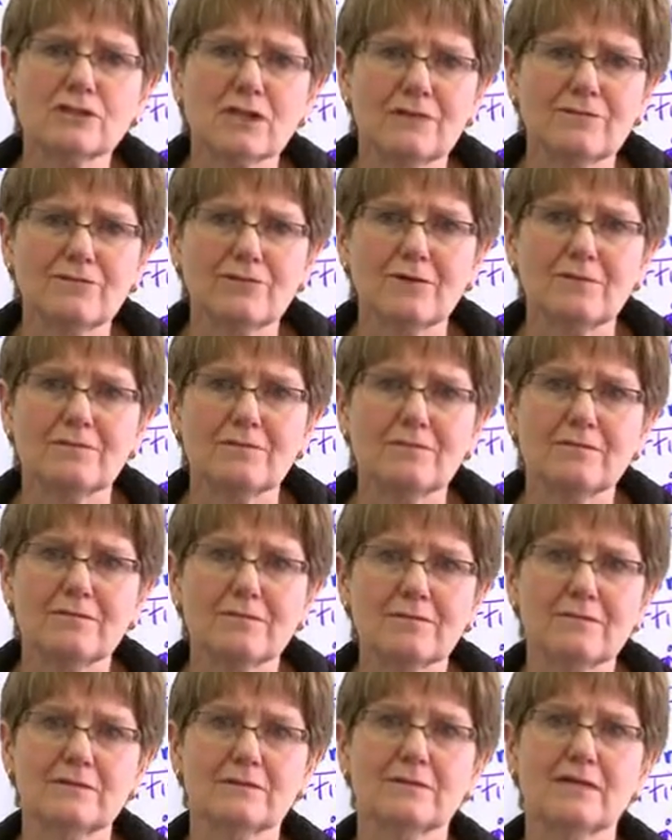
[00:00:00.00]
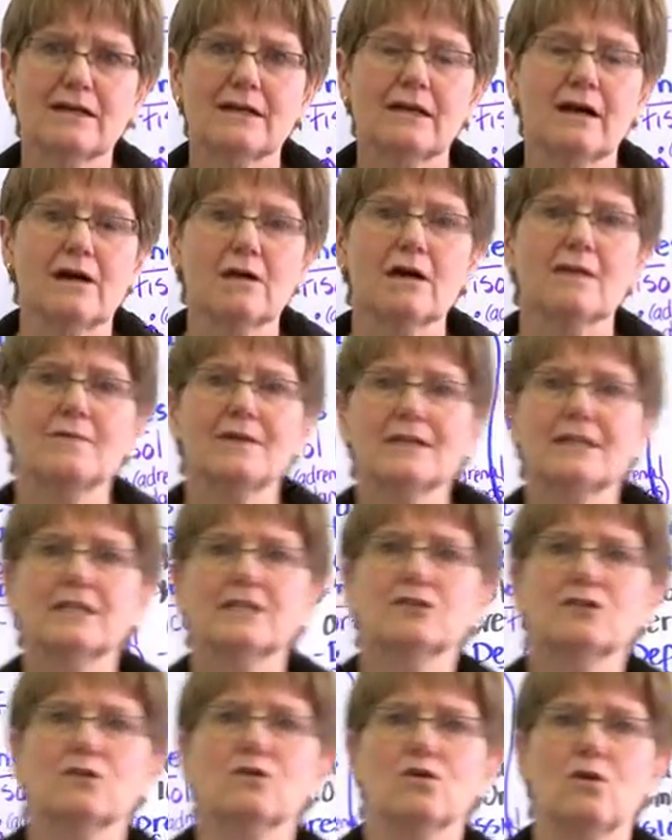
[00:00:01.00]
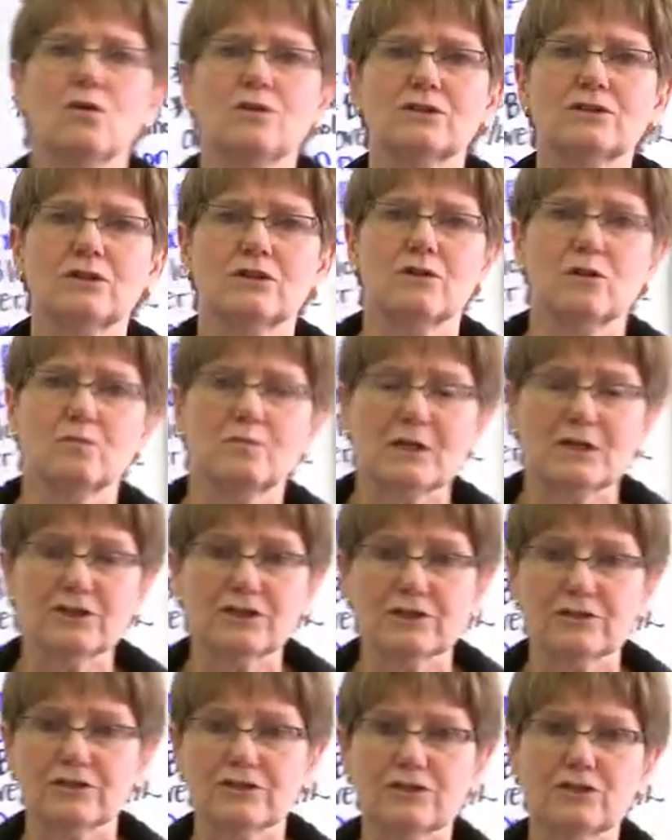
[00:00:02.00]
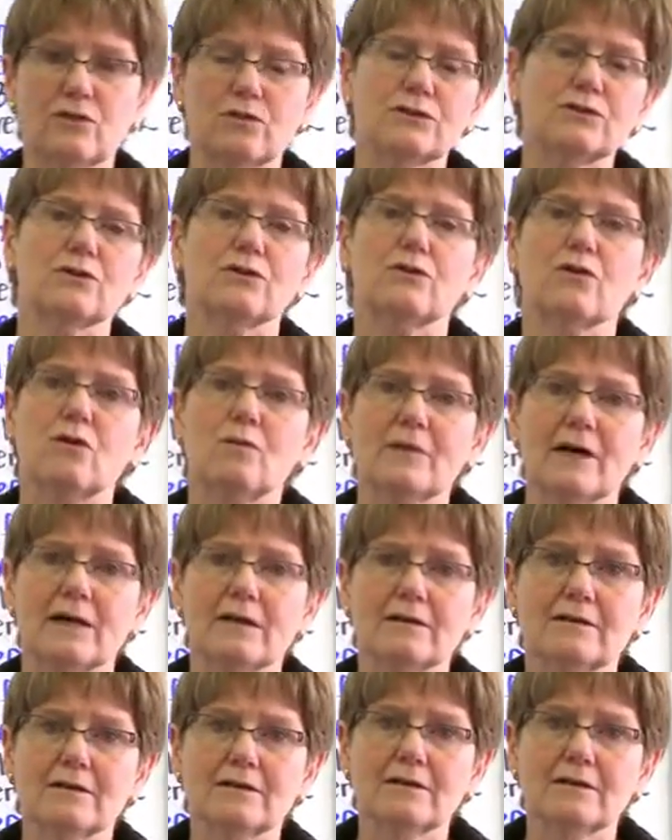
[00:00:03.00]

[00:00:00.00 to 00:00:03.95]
come from? Like, how come I didn't go into low blood sugars and go into a coma?